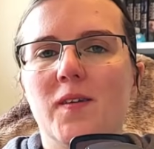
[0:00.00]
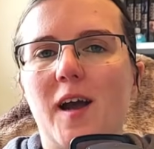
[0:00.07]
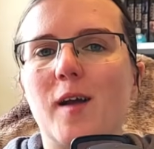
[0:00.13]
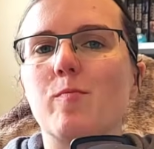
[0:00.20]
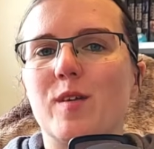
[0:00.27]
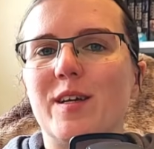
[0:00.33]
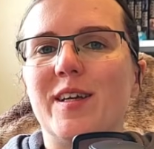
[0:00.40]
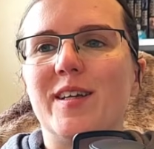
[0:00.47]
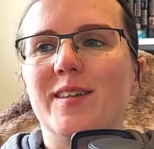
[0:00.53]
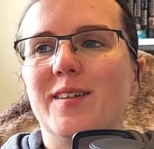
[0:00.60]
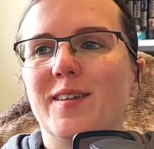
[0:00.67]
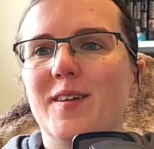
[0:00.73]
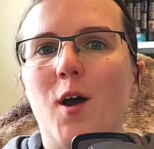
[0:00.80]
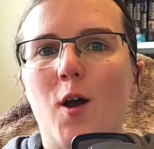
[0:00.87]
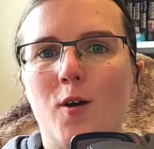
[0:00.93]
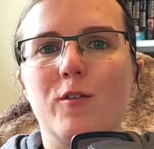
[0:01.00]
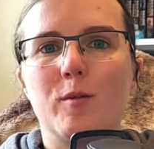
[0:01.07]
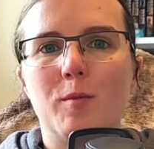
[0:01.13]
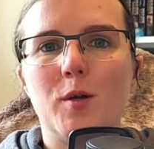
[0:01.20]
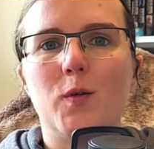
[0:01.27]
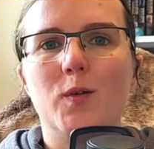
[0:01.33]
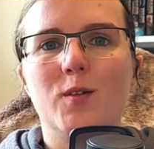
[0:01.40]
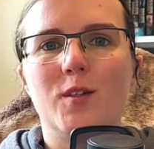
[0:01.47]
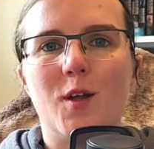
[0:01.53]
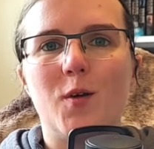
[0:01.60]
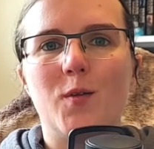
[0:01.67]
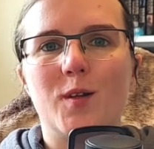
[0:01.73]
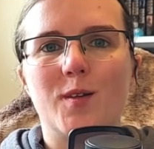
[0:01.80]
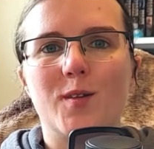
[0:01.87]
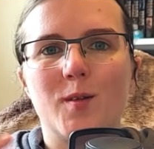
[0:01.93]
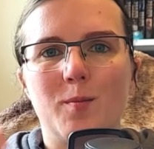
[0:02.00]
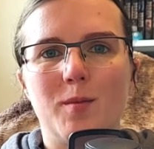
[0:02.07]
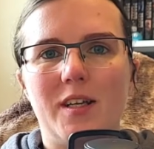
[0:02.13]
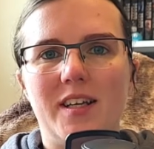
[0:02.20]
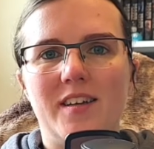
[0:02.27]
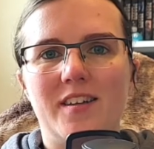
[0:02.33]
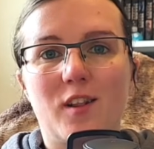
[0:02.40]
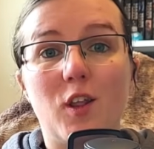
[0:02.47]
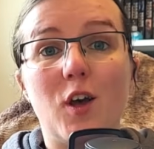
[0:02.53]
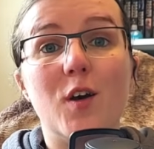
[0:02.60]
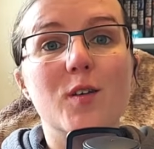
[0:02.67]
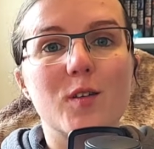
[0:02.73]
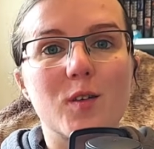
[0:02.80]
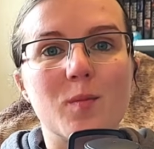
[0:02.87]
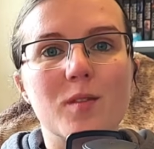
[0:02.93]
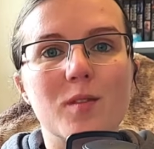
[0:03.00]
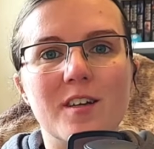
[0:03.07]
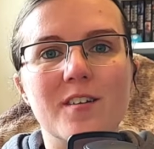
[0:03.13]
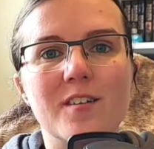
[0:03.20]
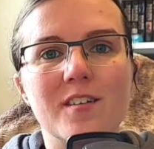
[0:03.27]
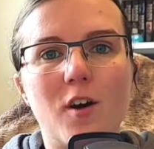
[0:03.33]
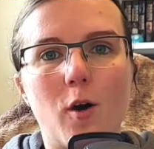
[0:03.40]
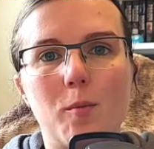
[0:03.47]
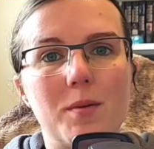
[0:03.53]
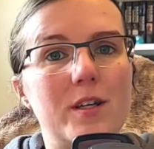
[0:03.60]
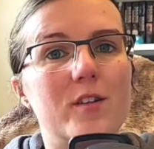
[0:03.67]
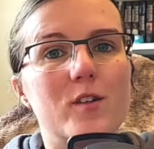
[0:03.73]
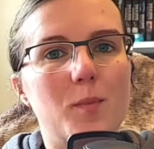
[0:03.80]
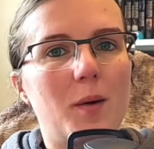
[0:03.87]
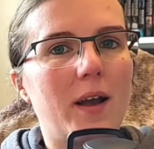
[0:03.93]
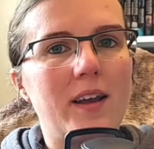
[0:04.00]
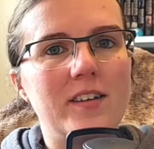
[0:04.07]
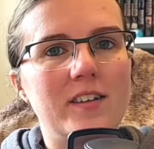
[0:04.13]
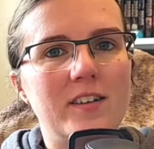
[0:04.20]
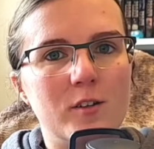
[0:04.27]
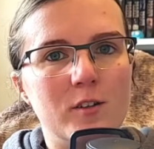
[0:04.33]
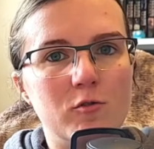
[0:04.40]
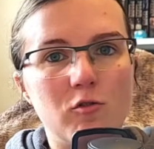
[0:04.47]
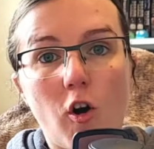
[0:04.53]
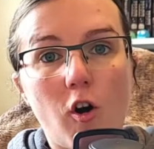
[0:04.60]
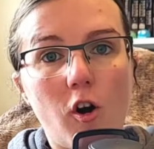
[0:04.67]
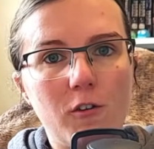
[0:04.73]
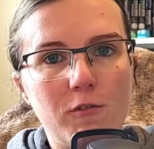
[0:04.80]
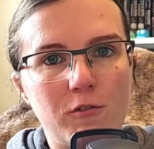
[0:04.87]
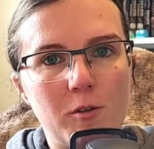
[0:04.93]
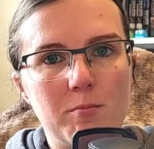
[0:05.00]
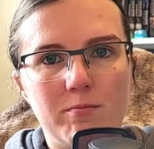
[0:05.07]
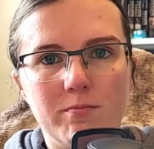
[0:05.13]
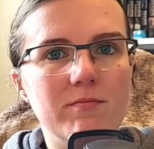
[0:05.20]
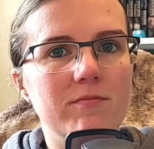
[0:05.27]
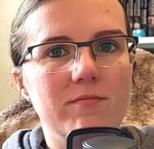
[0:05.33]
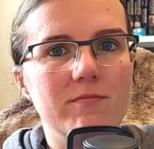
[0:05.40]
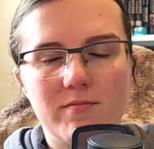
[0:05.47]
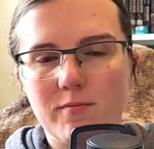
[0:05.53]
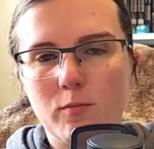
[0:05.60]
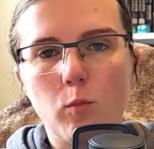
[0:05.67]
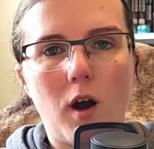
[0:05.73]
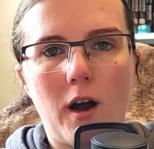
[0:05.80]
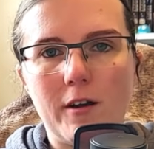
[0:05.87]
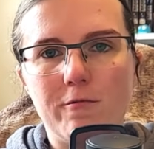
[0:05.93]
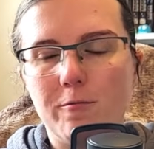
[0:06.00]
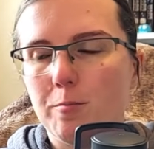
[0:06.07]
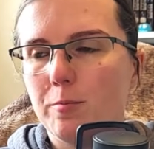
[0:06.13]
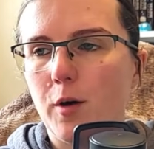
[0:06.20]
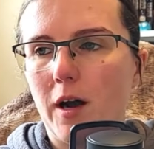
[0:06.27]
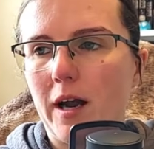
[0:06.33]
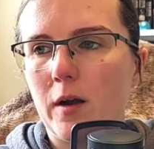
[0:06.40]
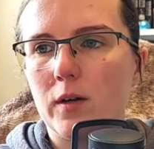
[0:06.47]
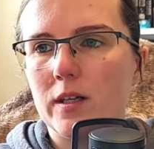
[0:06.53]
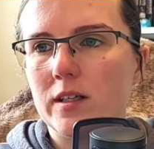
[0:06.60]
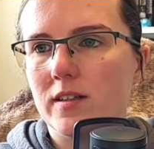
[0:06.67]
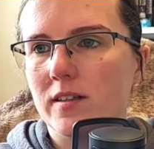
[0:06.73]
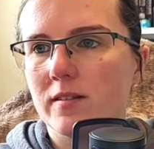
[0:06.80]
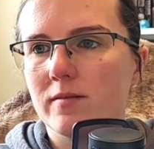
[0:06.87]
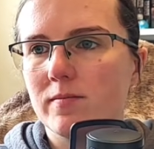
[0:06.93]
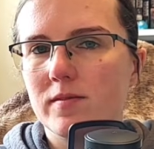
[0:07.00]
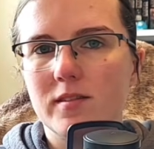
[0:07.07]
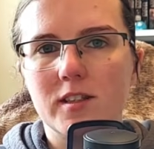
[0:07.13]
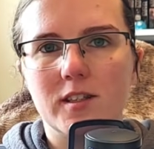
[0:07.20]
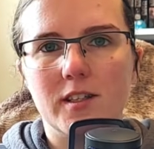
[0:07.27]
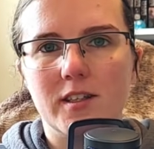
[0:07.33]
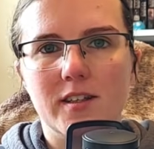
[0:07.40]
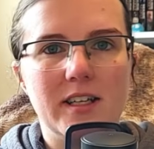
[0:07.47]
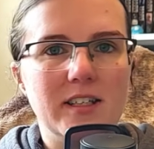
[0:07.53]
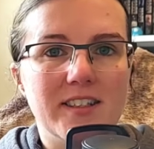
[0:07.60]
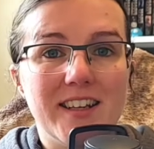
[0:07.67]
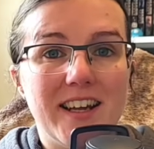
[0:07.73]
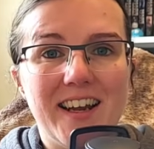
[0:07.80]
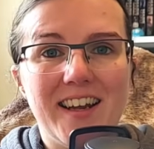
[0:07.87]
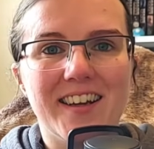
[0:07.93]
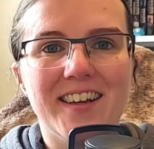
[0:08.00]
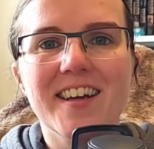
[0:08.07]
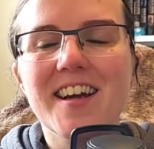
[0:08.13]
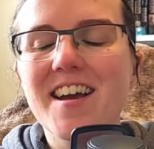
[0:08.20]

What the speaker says: I'd be over the moon to know that somebody has learned something or been inspired to draw from what I've put out into the internet.